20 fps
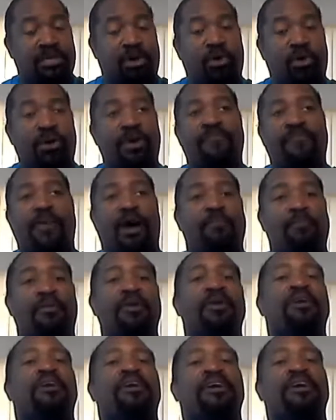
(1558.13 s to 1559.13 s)
So if
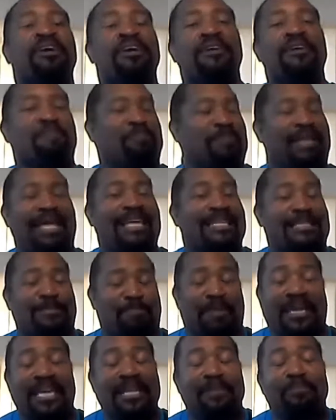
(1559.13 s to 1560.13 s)
I'm
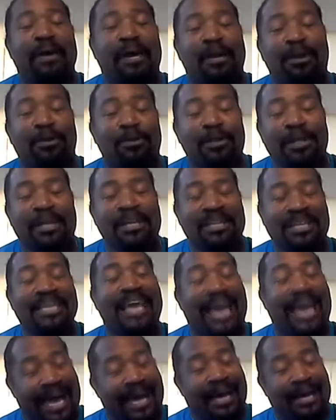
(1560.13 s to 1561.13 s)
playing speed metal,
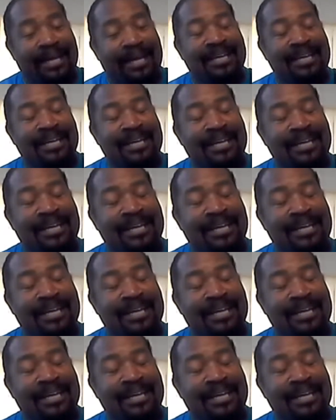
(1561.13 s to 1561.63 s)
yeah,